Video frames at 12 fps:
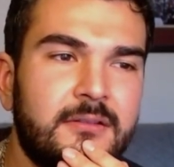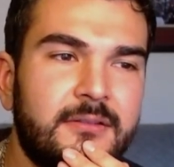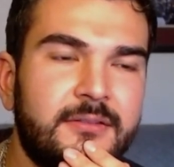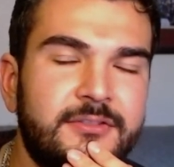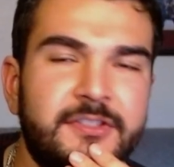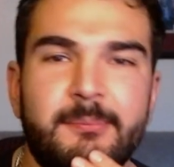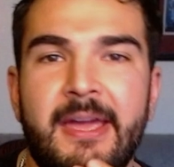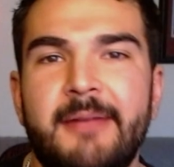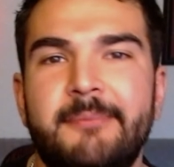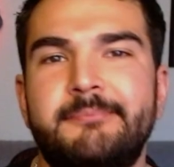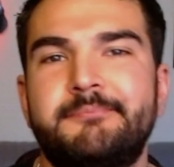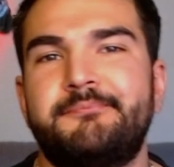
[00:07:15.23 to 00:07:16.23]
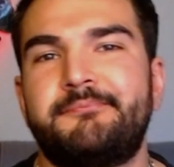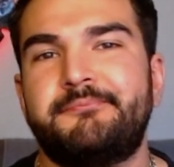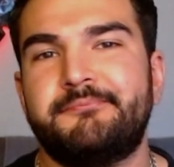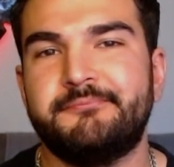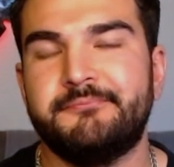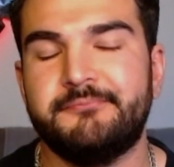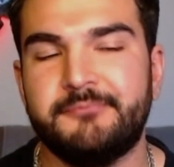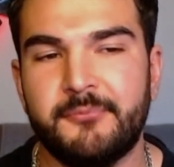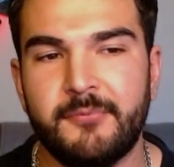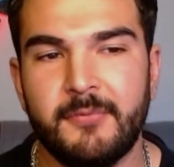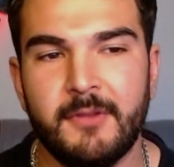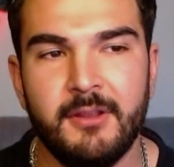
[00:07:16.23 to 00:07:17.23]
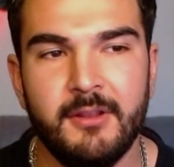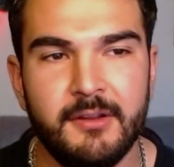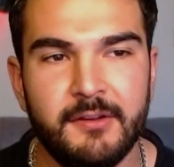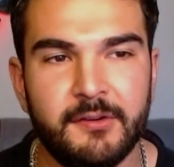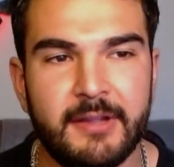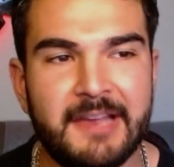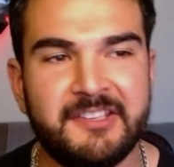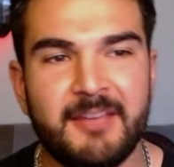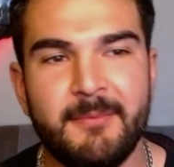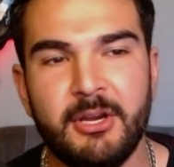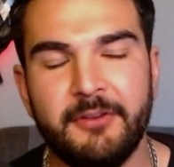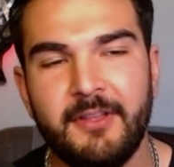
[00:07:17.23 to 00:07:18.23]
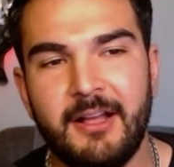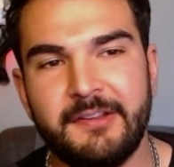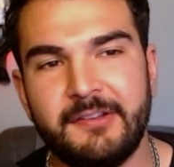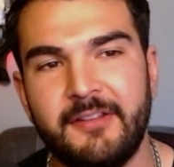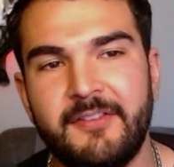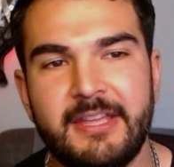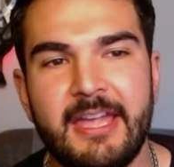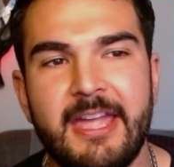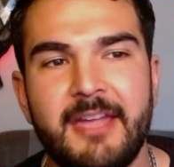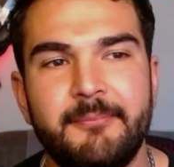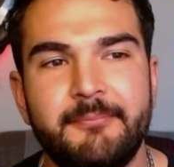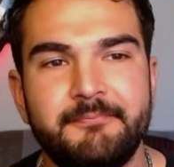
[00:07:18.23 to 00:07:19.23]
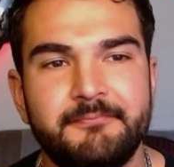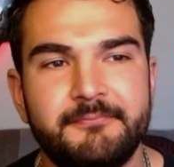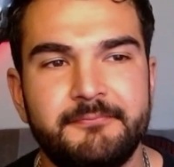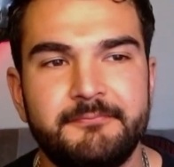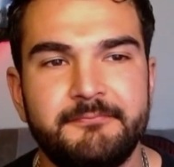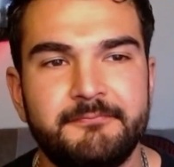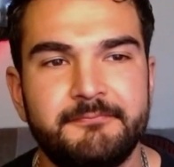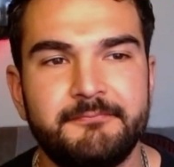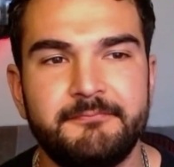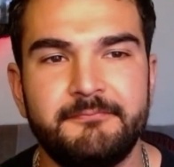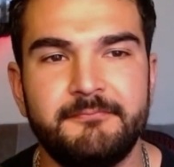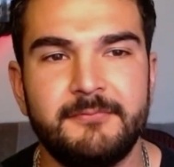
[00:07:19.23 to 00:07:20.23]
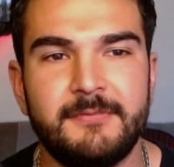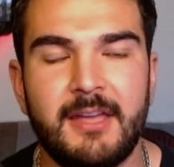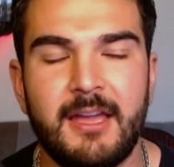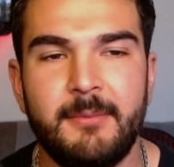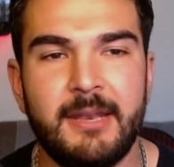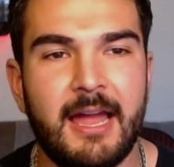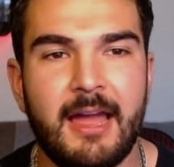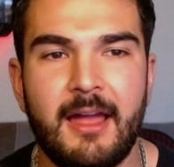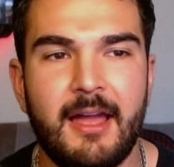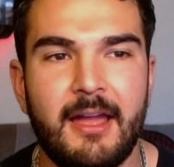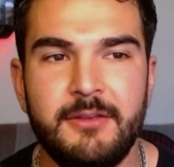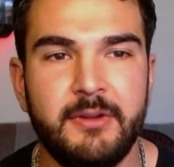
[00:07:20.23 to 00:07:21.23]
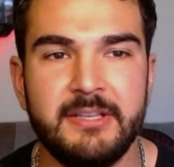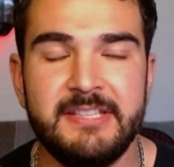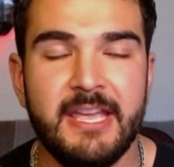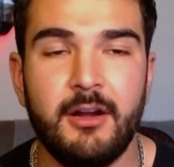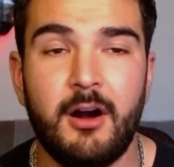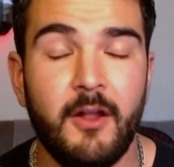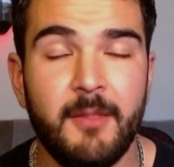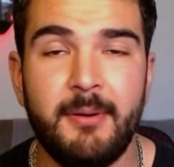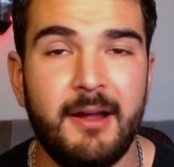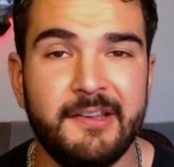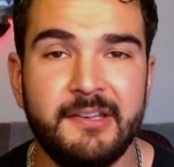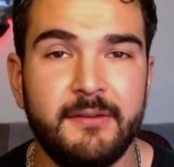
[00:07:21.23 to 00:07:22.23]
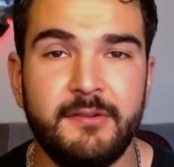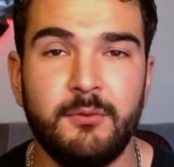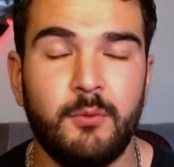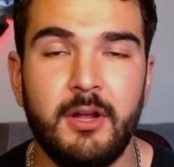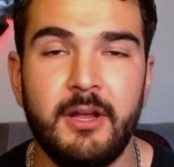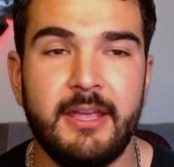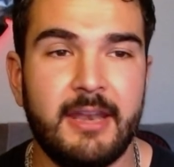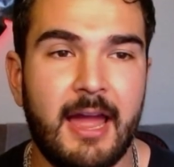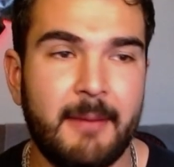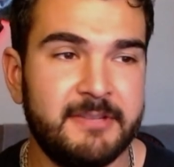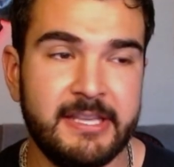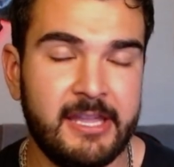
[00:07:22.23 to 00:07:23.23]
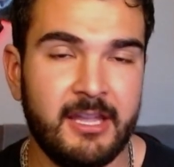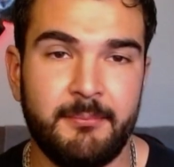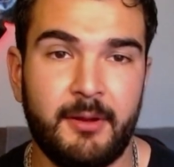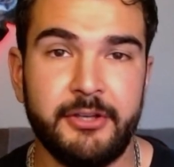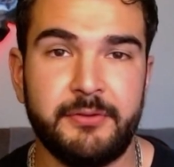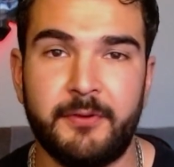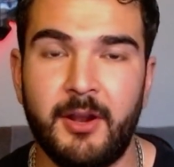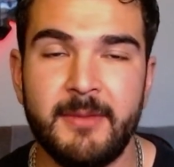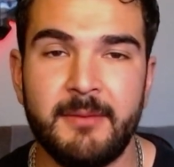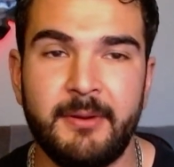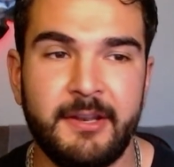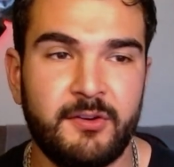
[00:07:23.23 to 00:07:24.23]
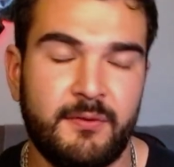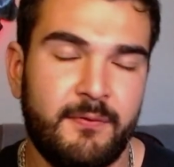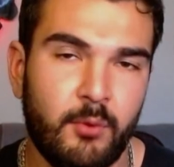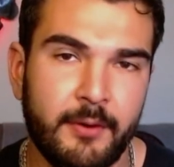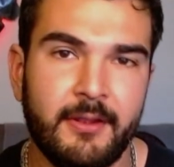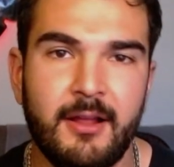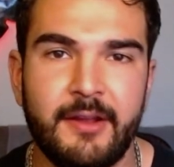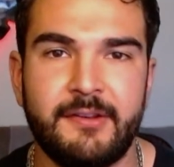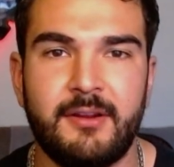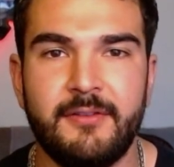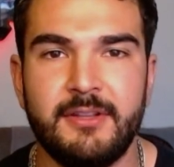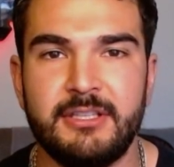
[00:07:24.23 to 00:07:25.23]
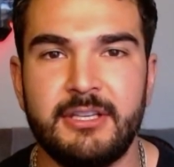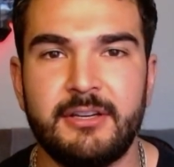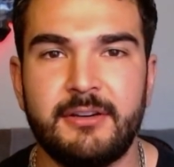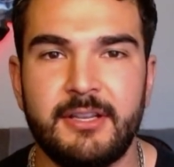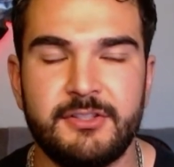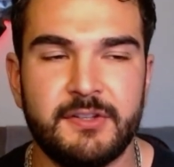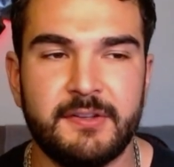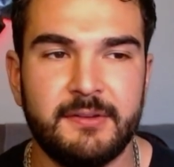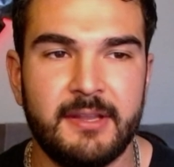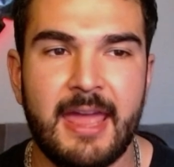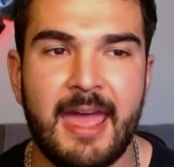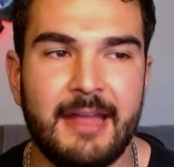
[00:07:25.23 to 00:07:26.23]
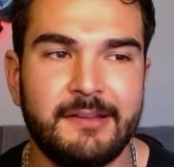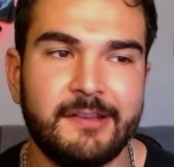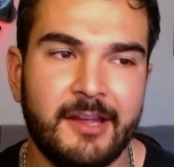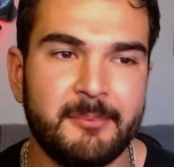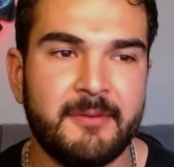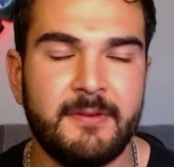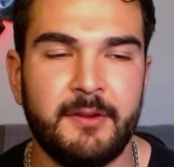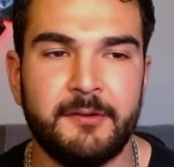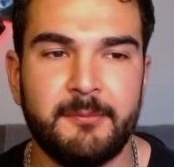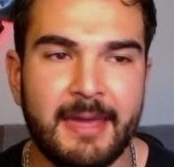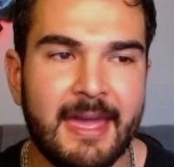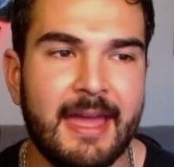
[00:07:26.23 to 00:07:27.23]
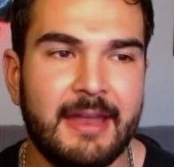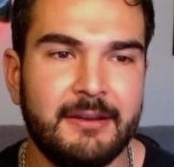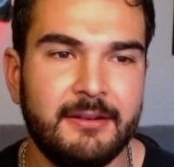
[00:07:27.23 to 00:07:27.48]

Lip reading: Just bad. So, guys, give me your thoughts on the game. I mean, you can take all the positives you want, and I'm taking a bunch from it, but it's your fourth loss on the year, and it adds up. It feels bad.